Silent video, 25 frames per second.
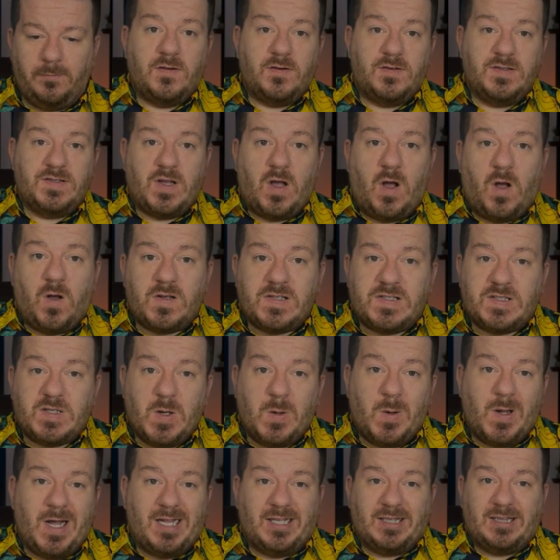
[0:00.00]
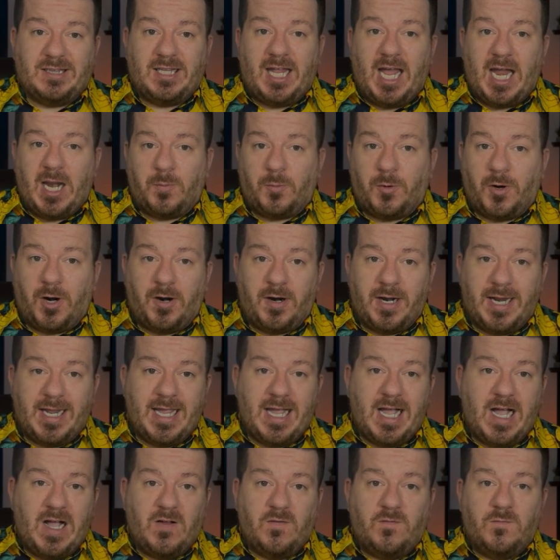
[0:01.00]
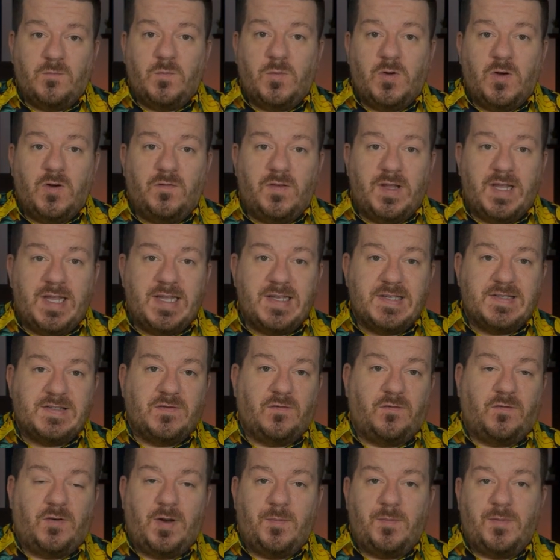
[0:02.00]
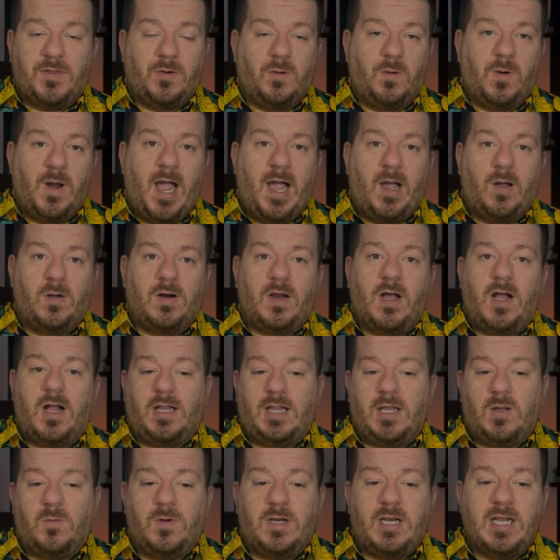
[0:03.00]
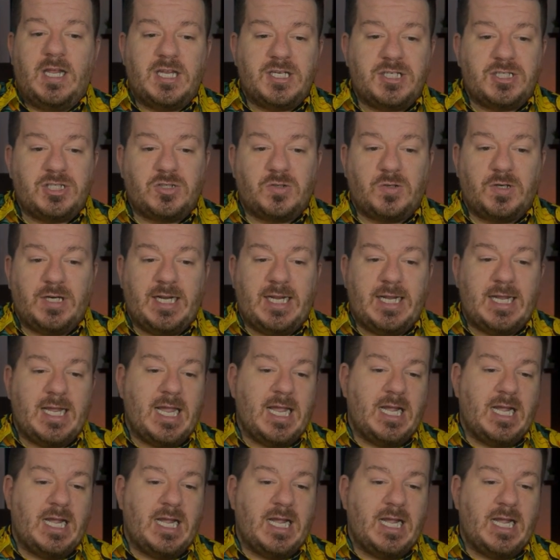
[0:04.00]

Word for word: There's also a library of movies from throughout Hollywood history,